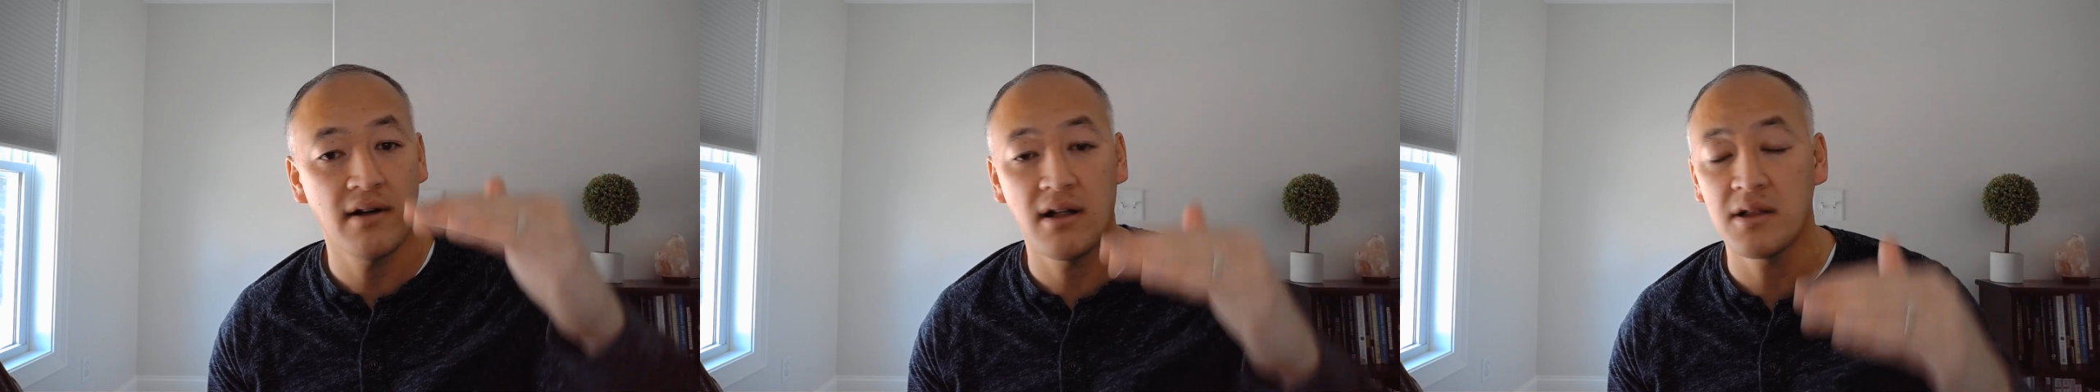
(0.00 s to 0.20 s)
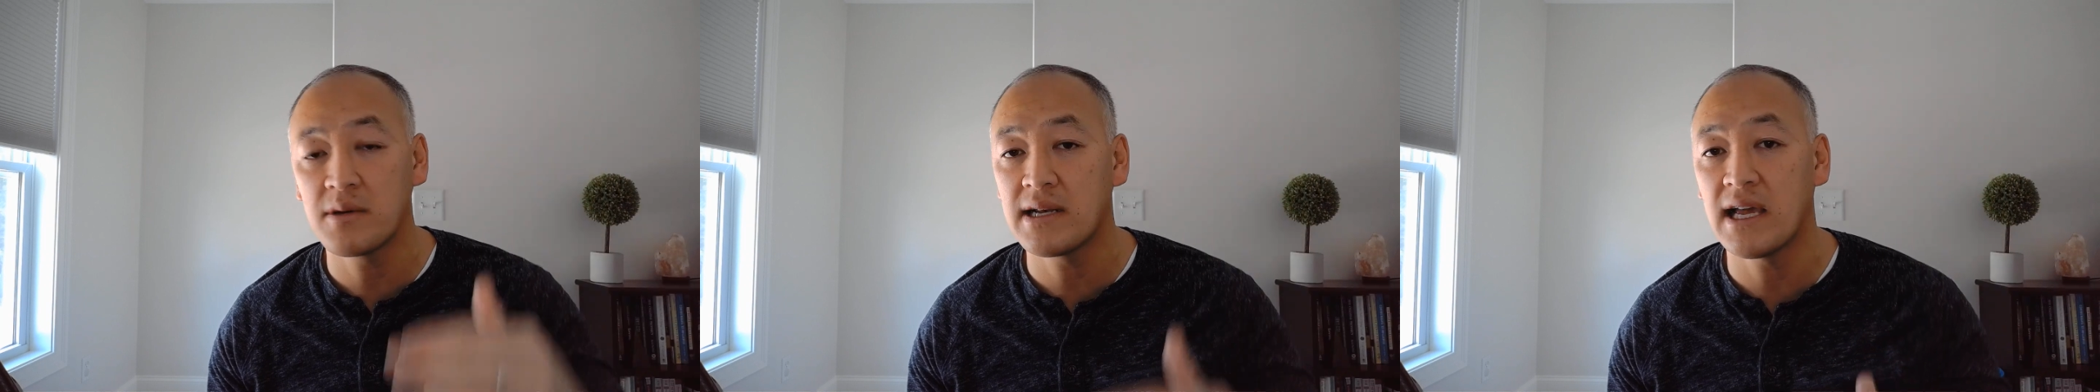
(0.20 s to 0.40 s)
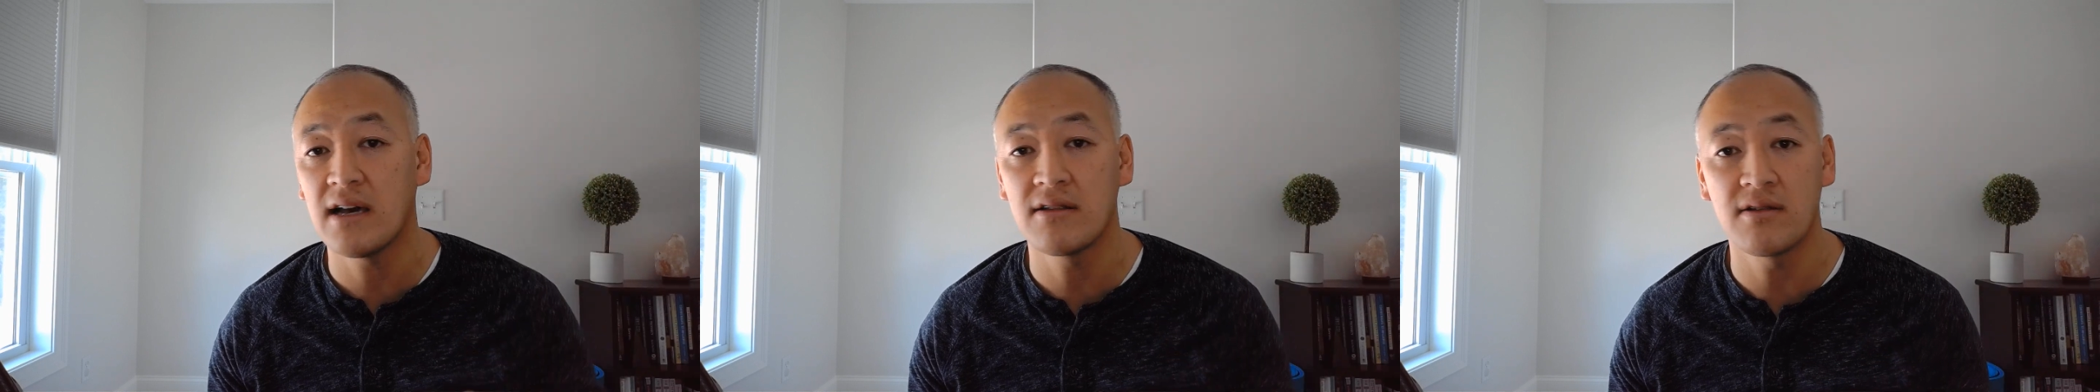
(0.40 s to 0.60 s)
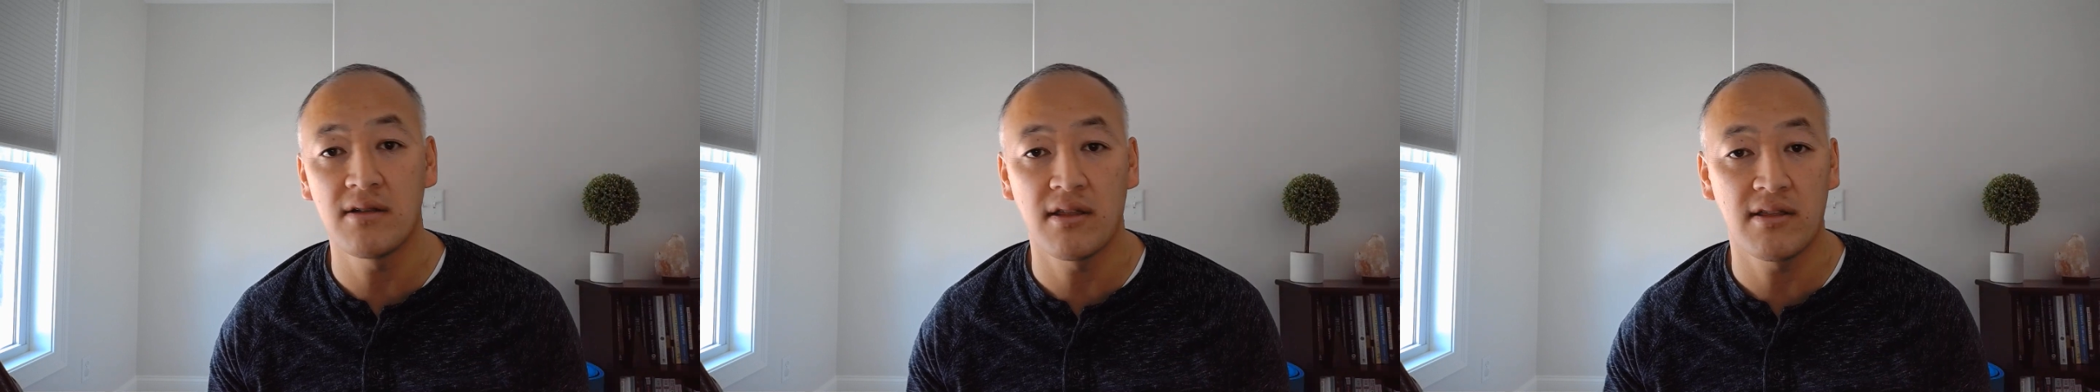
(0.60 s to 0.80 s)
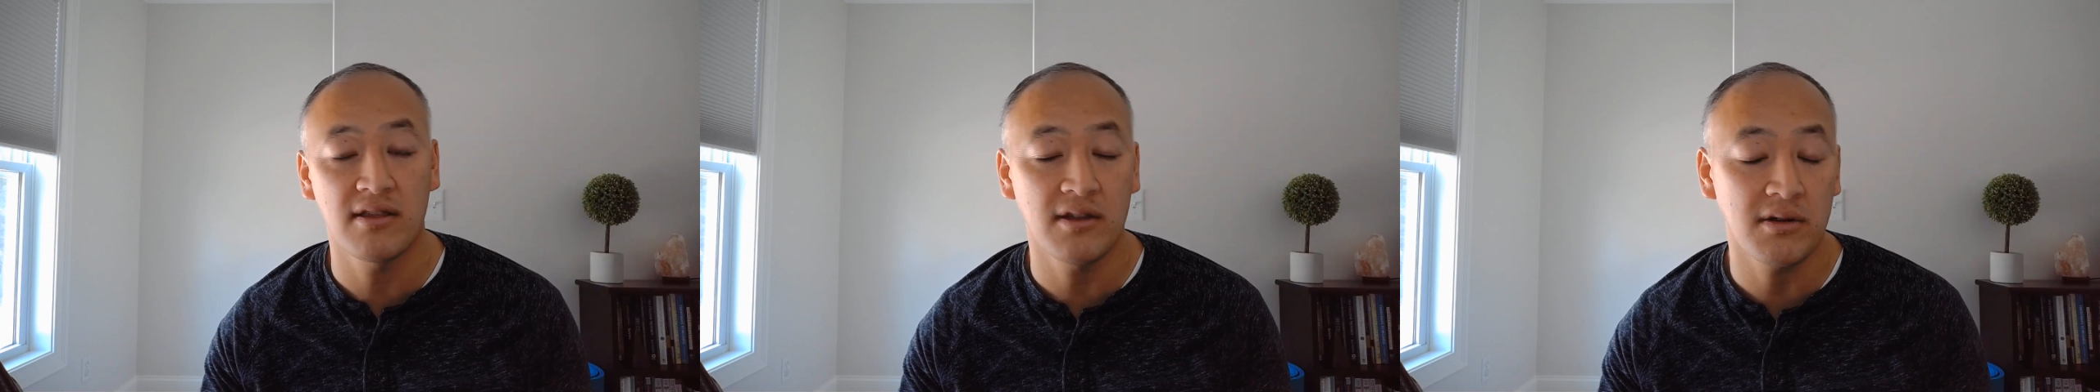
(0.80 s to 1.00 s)
all the way down to
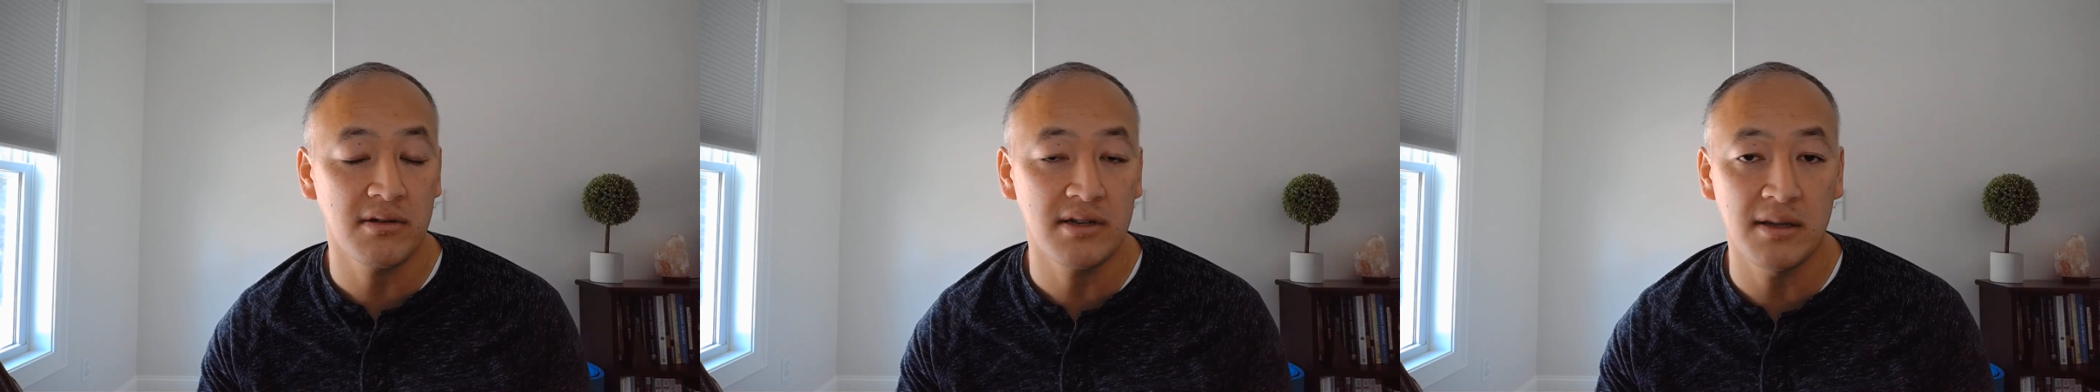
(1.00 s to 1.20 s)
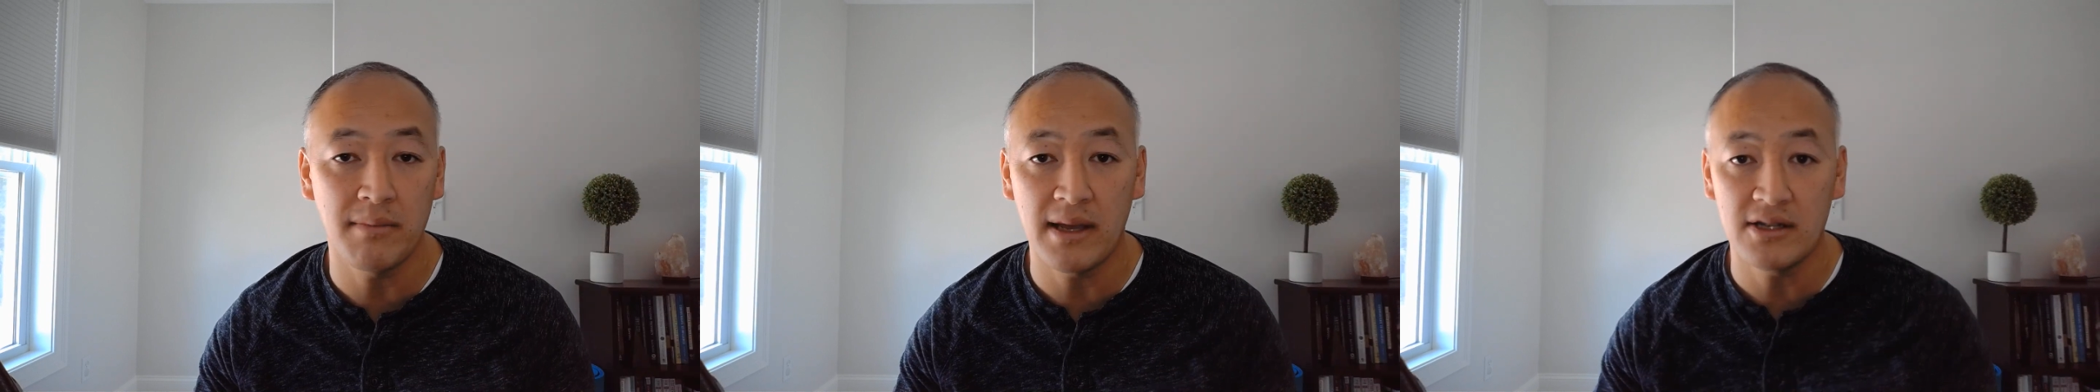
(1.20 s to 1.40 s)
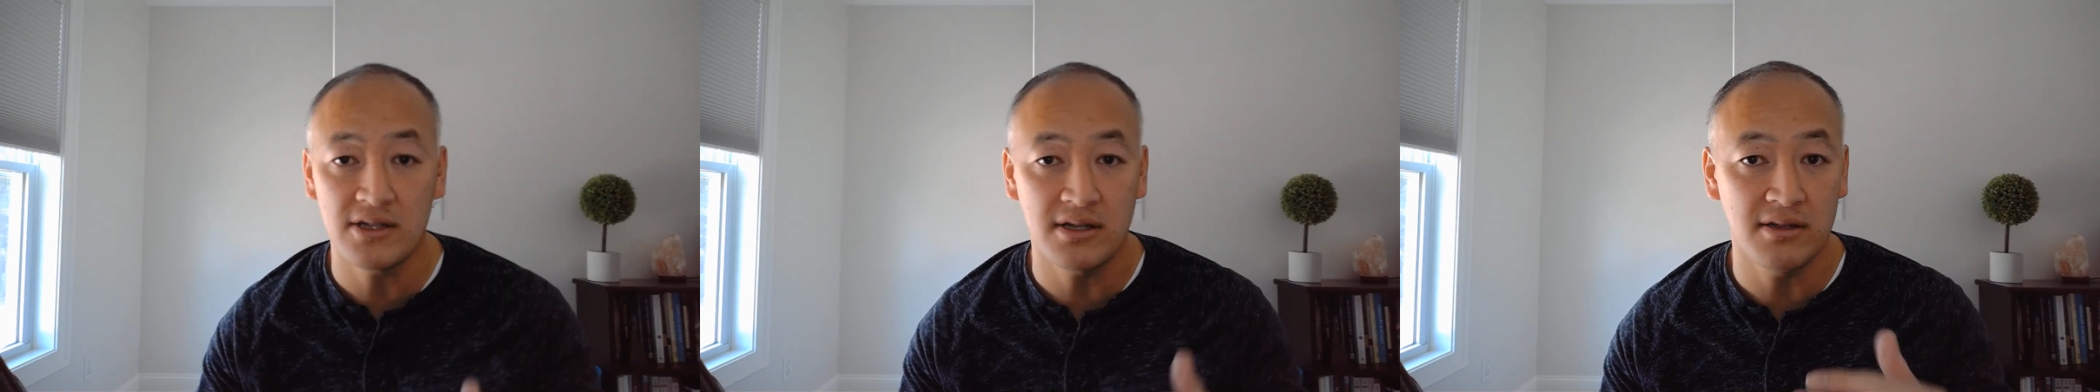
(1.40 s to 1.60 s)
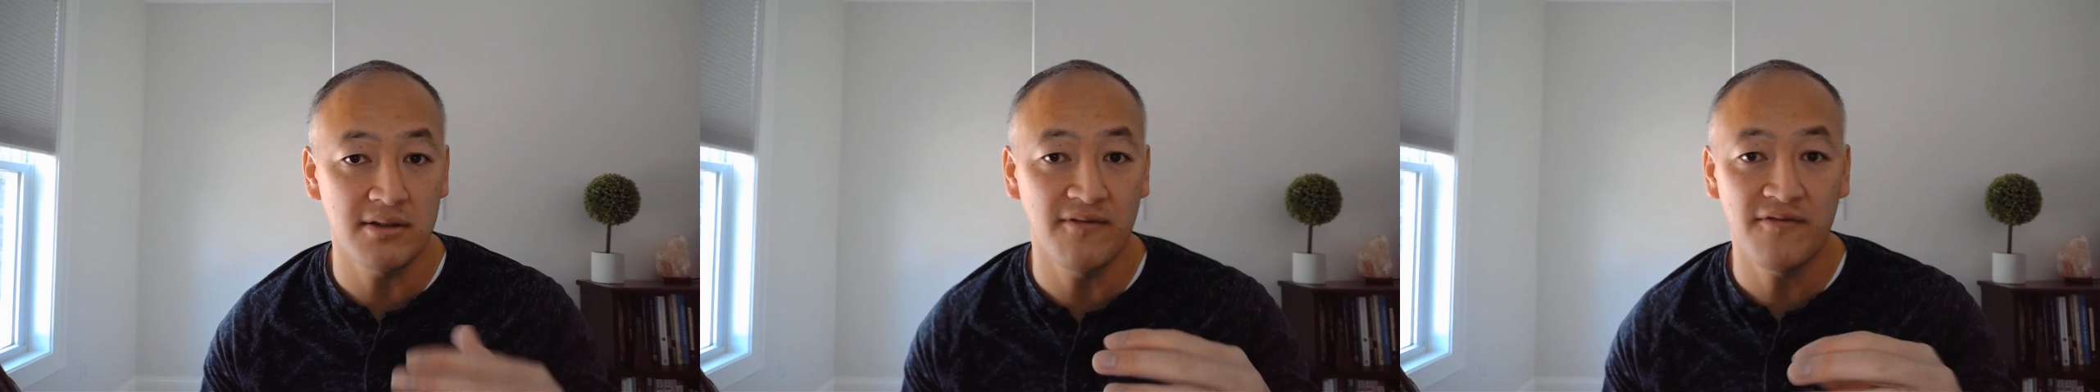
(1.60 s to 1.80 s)
the third dimensional